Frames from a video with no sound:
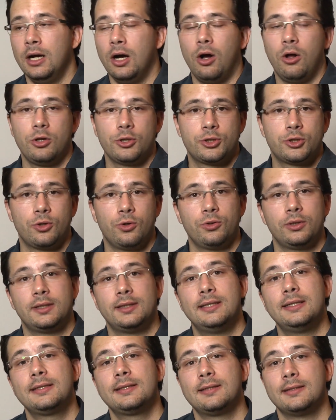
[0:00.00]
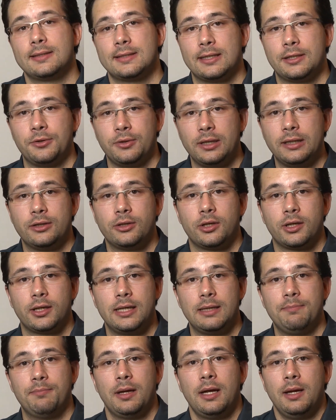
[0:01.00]
Also, the distance that you need to
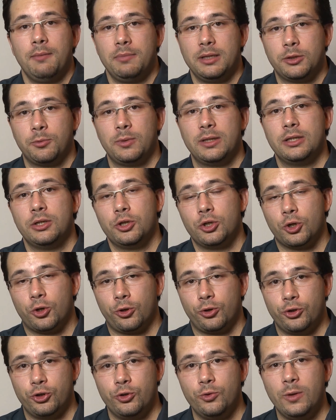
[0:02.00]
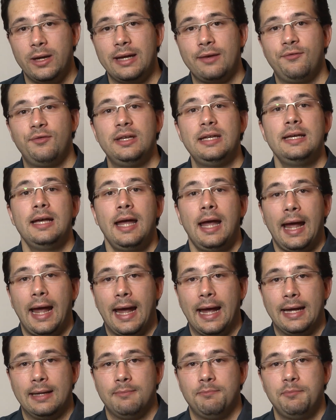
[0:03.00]
keep between your UAV
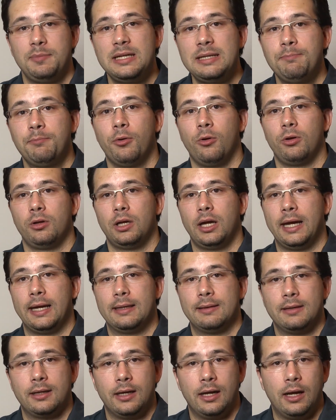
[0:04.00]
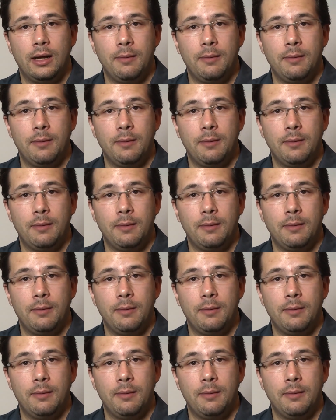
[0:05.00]
and people and